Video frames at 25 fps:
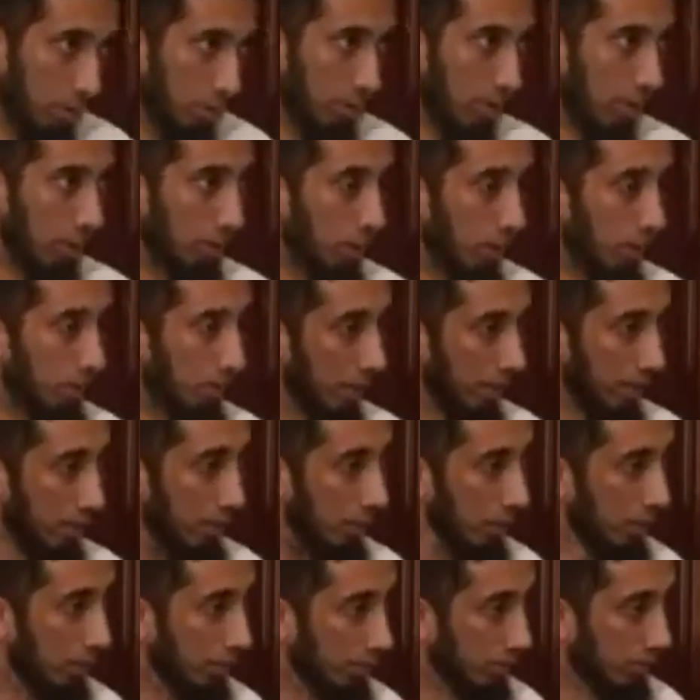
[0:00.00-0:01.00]
He's like, what, my
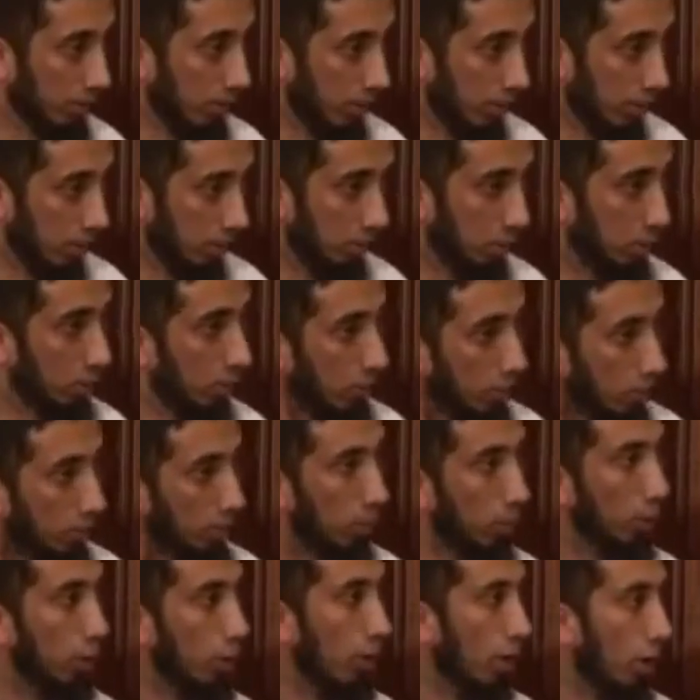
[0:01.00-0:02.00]
ears? Haram? What, do you want to
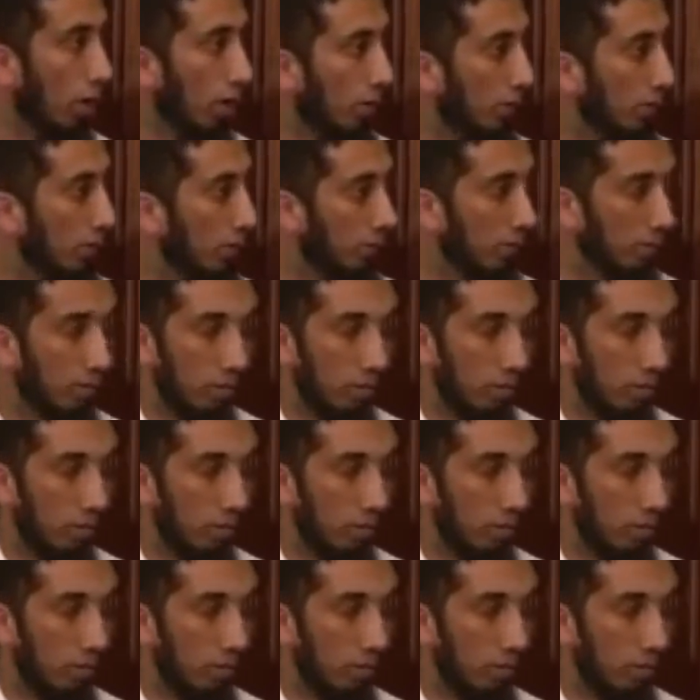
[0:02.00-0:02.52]
pull it off?